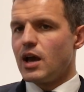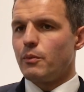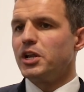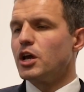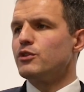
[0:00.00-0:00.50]

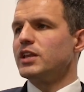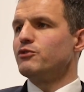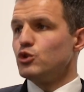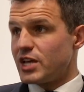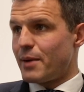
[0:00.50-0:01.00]
And we know that
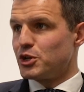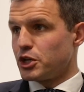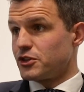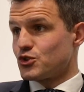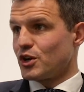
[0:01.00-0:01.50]
if you damage
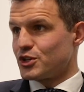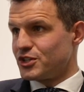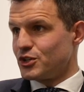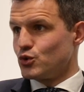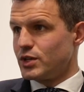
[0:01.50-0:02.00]
other
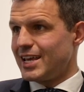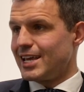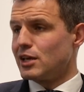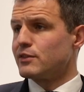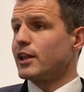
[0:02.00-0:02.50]
structures in your
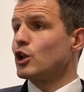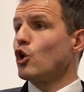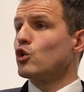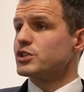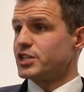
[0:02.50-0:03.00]
knee, then
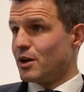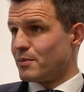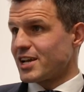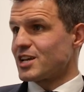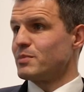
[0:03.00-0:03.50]
long
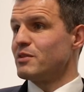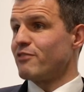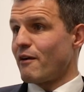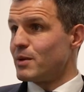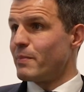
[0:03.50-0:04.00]
term that can be
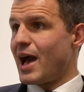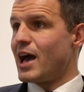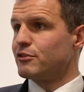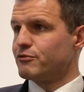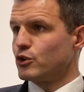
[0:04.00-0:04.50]
very
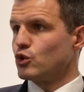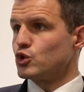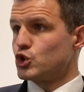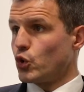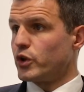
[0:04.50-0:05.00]
bad for
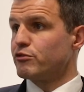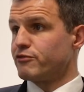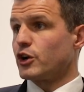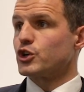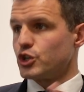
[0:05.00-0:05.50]
your joint
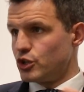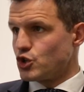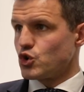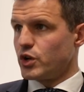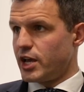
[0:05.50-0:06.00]
function
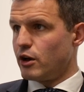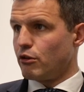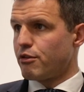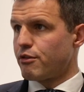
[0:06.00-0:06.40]
and joint health.